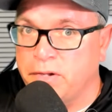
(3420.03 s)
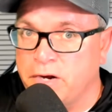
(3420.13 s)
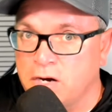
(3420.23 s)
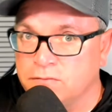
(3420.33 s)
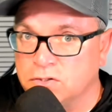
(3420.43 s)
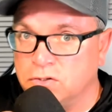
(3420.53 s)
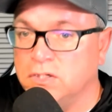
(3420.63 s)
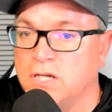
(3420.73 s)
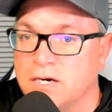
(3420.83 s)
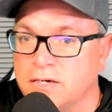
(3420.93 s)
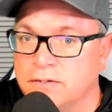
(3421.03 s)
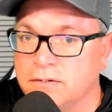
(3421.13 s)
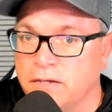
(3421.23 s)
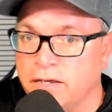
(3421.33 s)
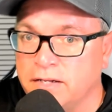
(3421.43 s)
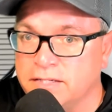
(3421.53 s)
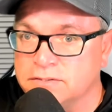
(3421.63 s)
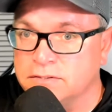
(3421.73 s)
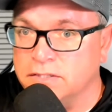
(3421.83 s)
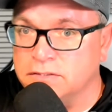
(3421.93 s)
in the playoffs, good luck, and
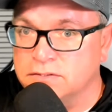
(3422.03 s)
let's